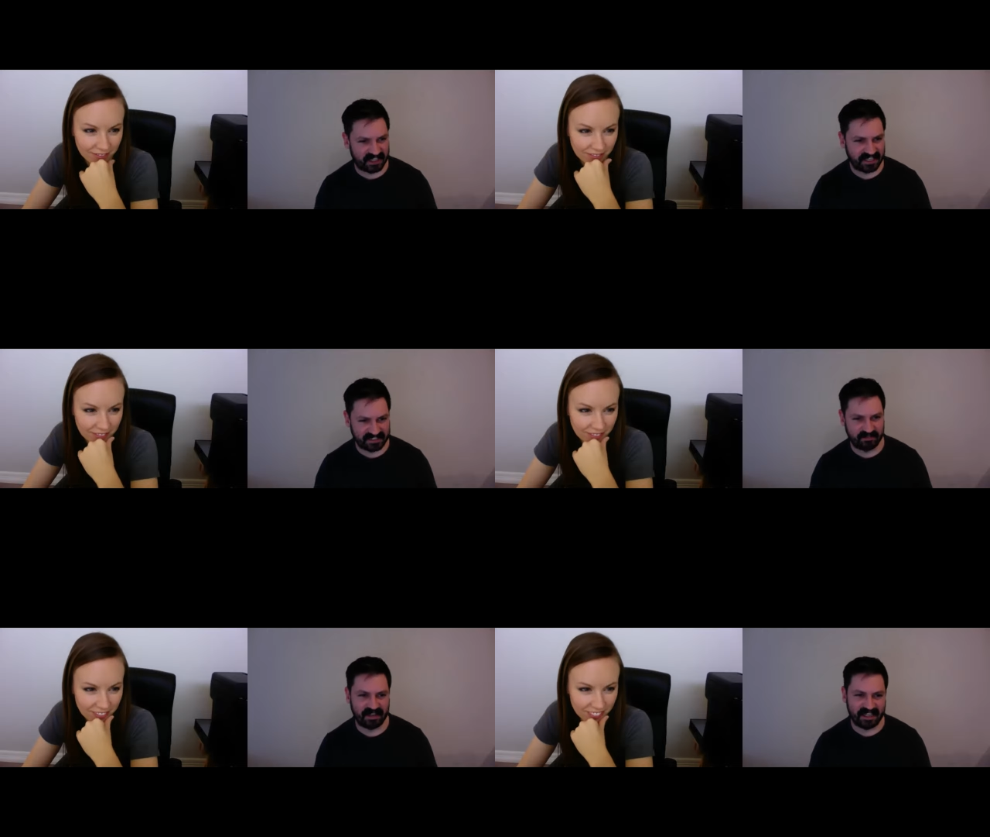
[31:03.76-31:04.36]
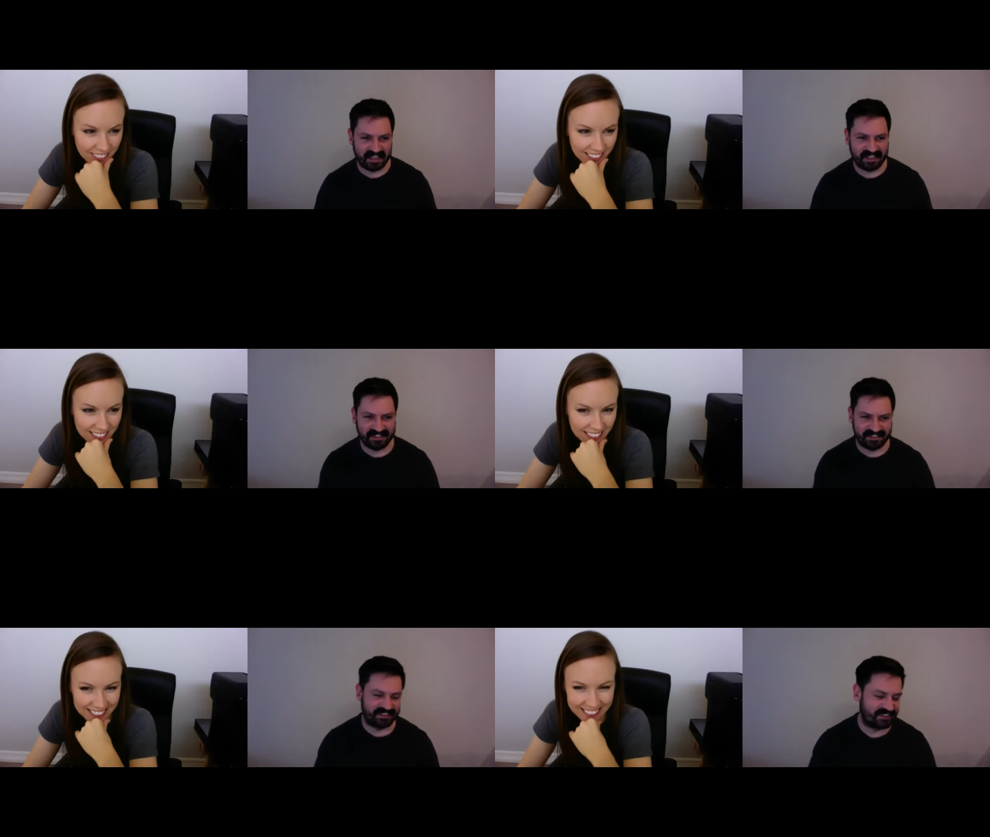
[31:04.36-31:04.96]
Speaker 1: things on my
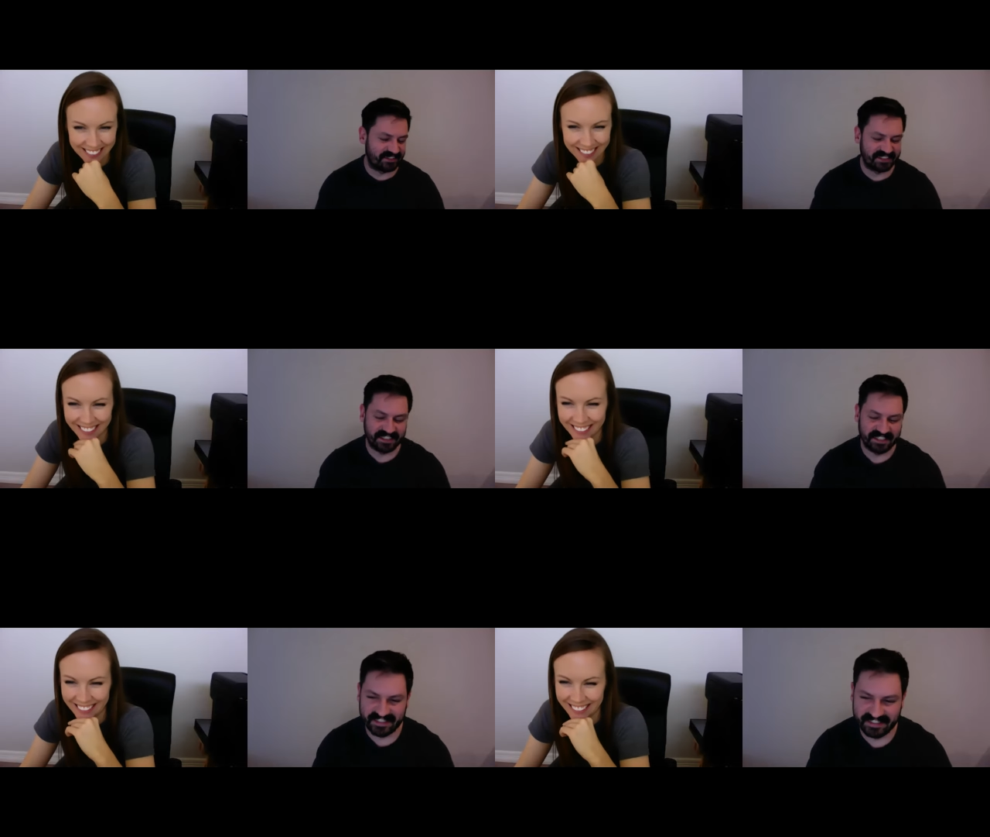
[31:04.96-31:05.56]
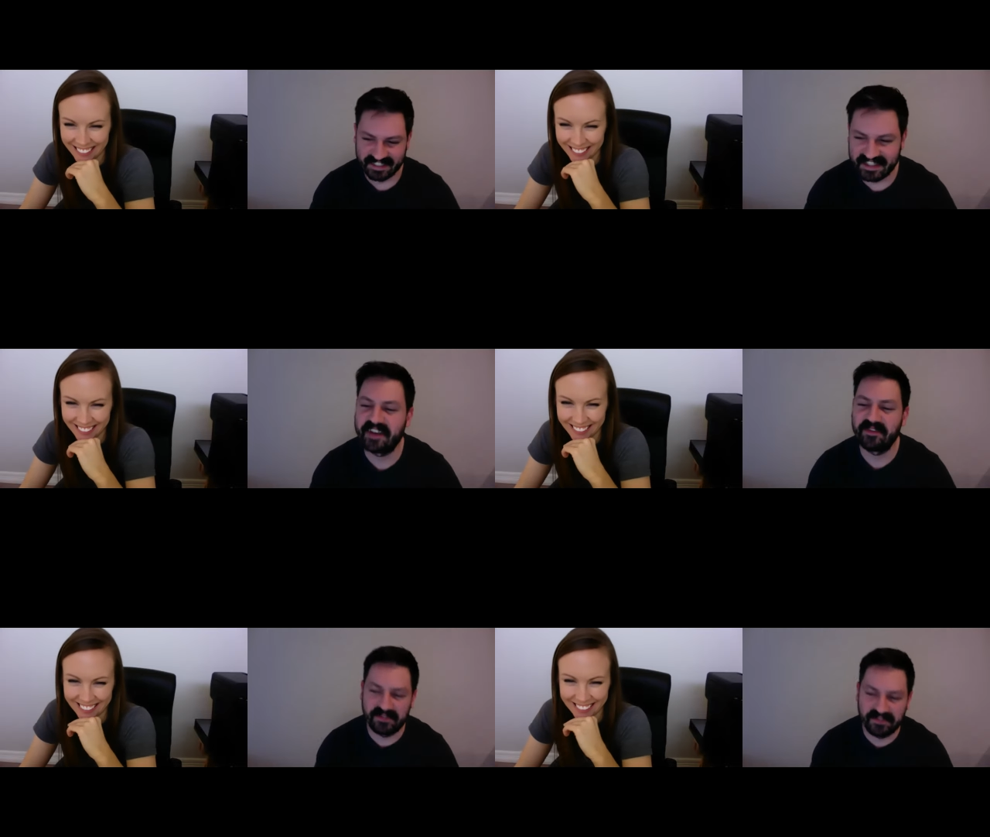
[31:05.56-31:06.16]
end. So it was like a
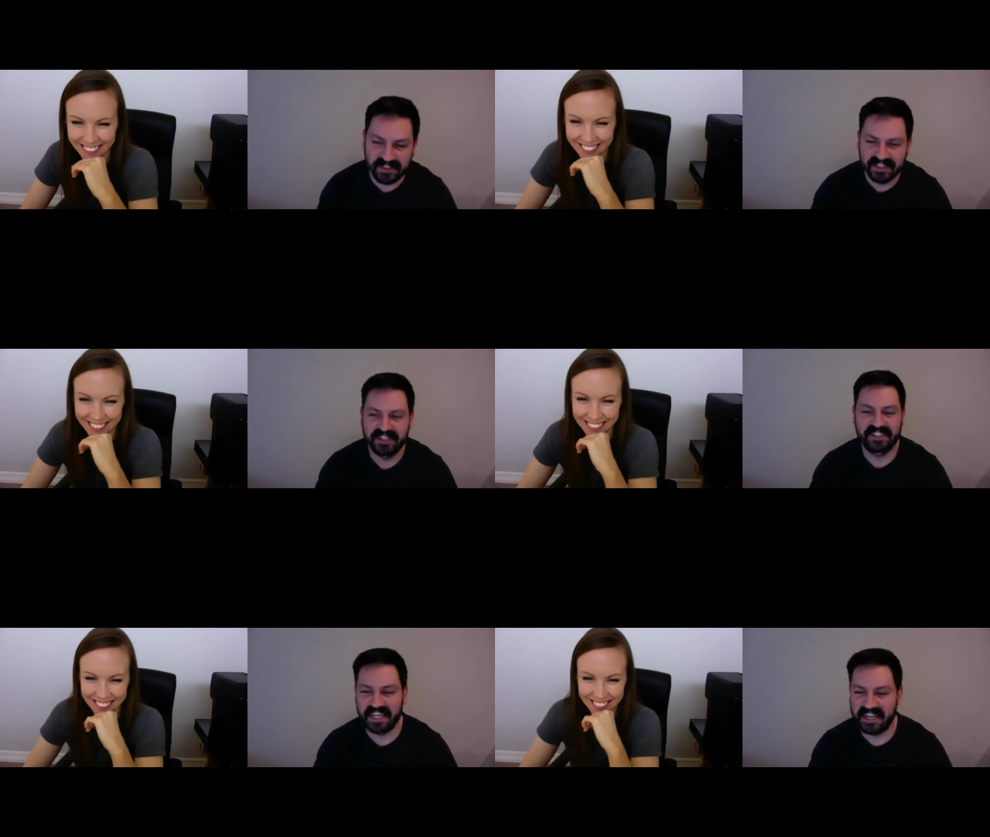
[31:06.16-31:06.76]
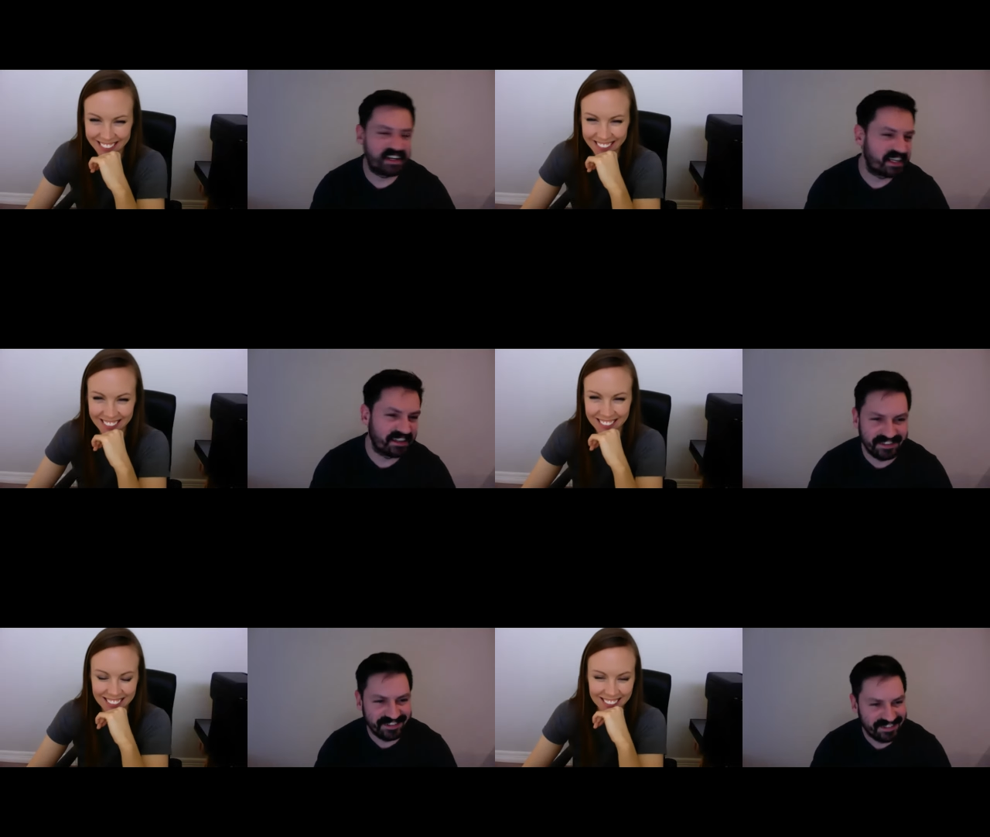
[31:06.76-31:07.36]
lot of
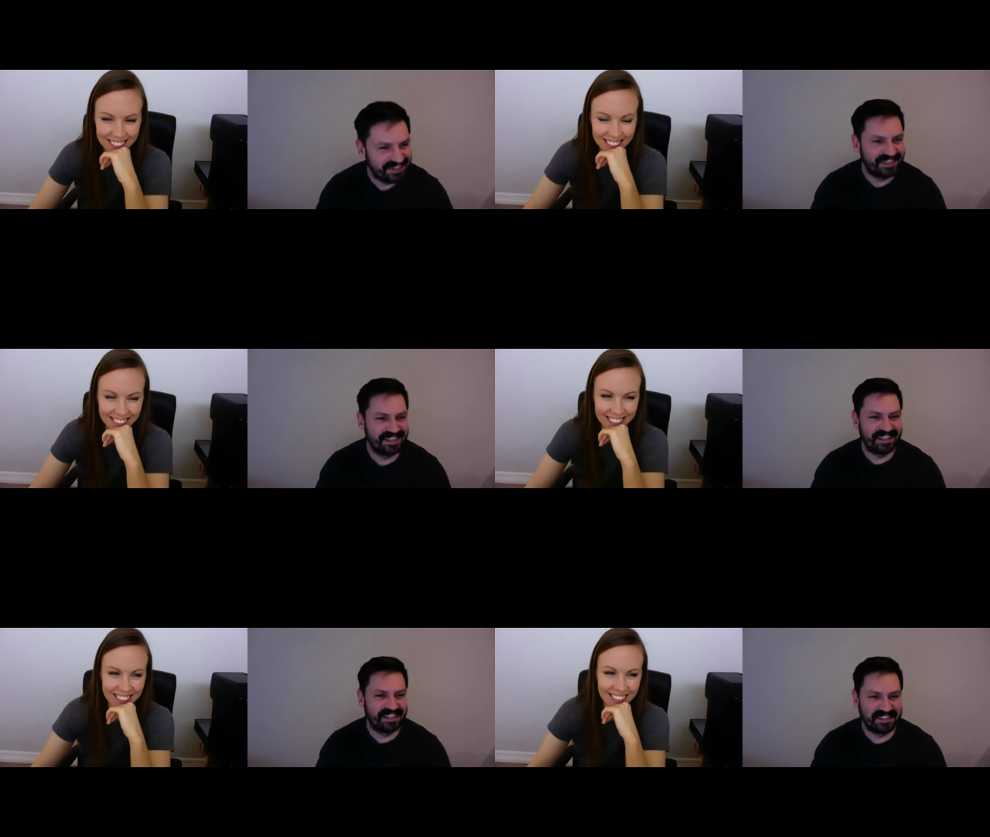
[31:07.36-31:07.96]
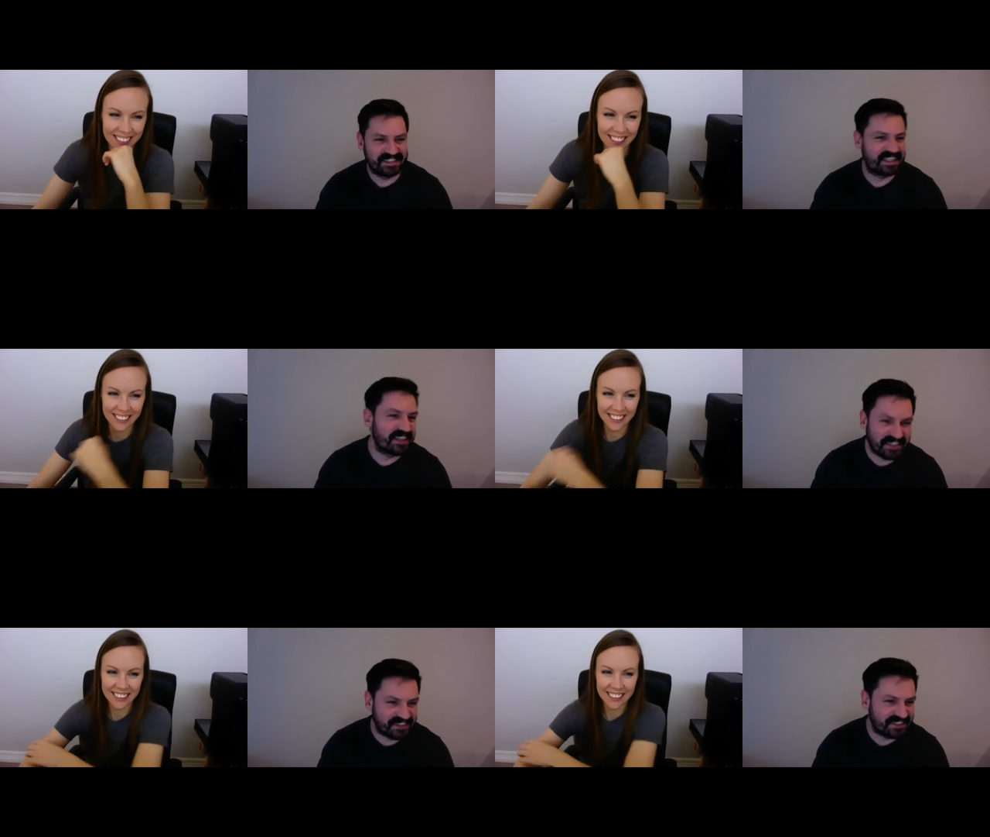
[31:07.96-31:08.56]
sharing
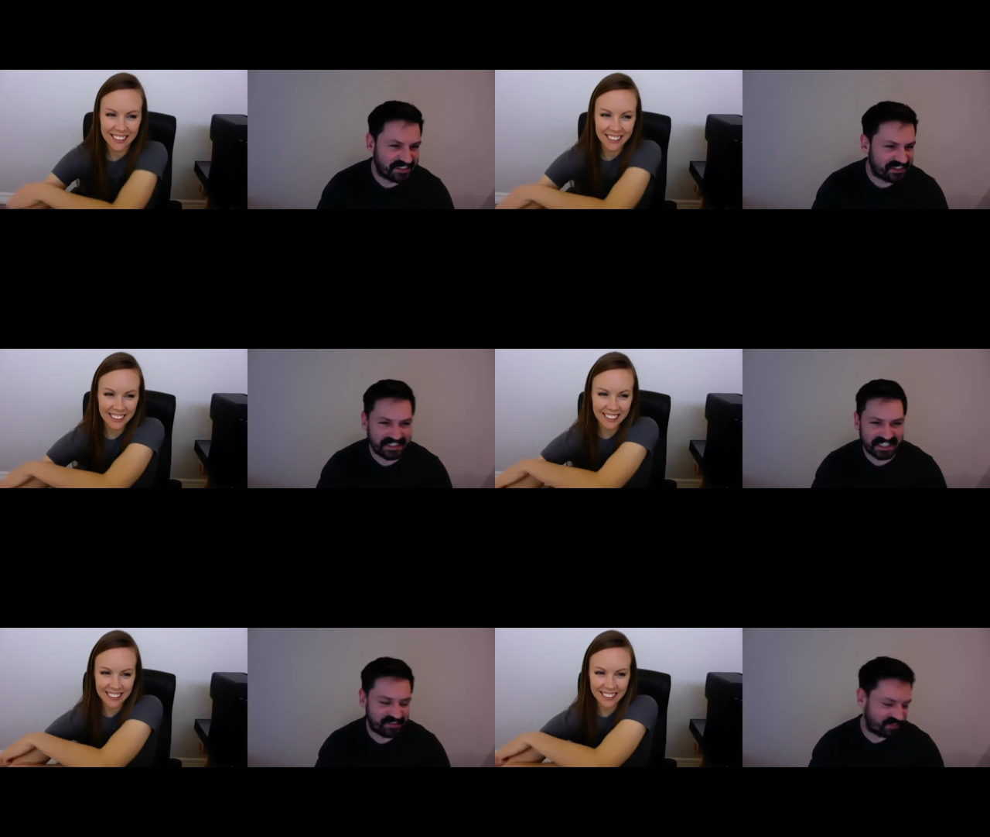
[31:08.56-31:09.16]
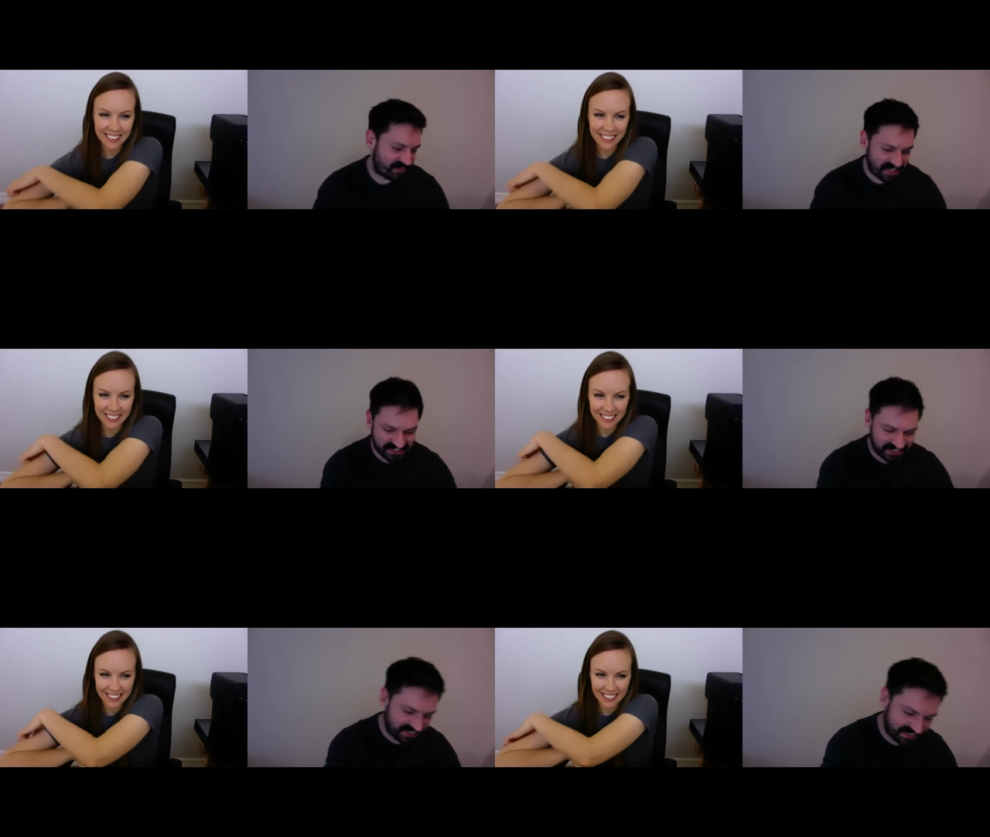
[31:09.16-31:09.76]
skills and learning
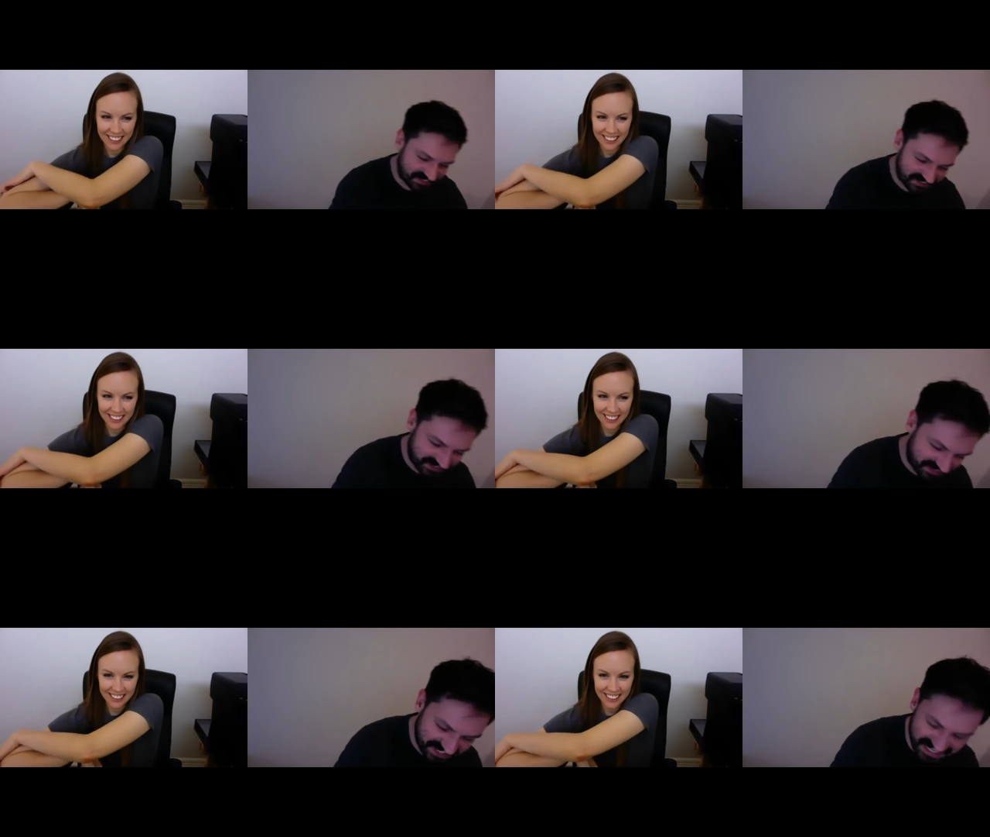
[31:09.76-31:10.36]
information. It was very,